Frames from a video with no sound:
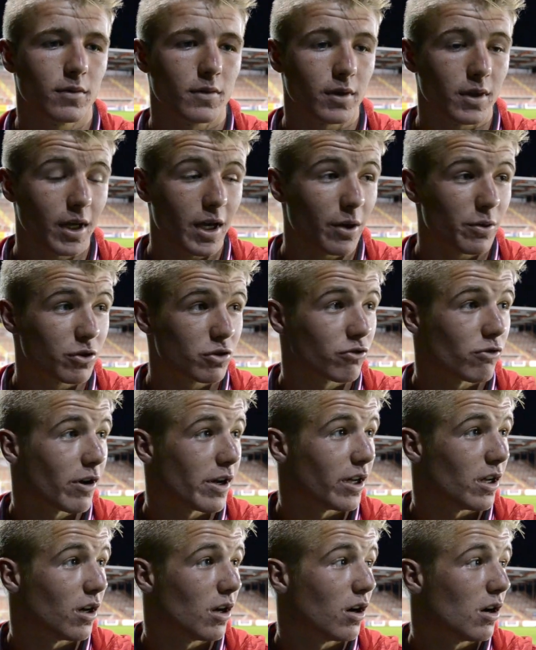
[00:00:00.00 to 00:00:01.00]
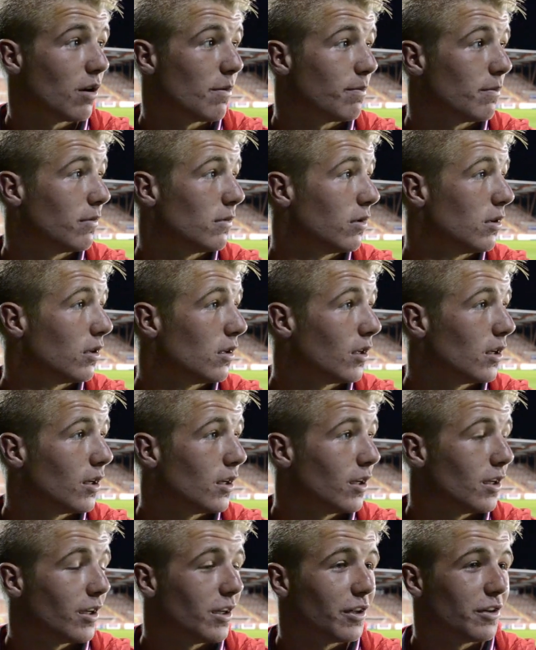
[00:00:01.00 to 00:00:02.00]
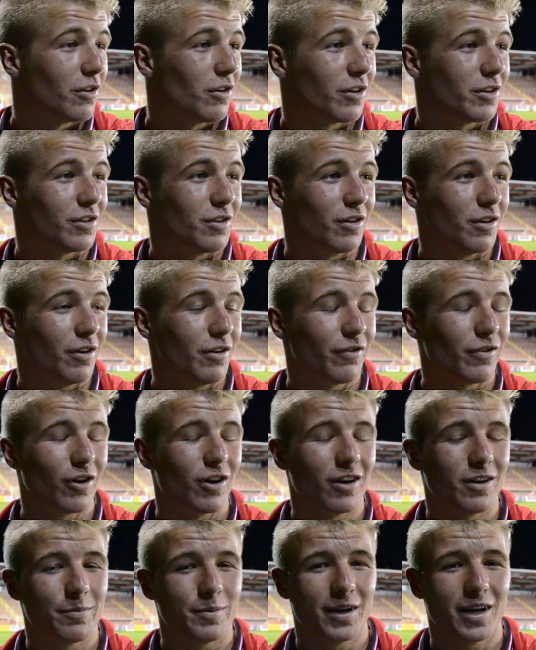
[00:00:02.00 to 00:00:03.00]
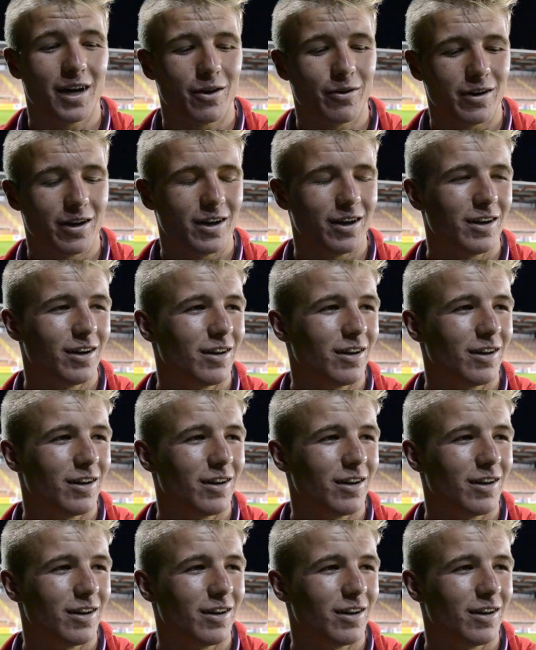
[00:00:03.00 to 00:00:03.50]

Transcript: Yeah, it was great. Um, nice to finally be out there.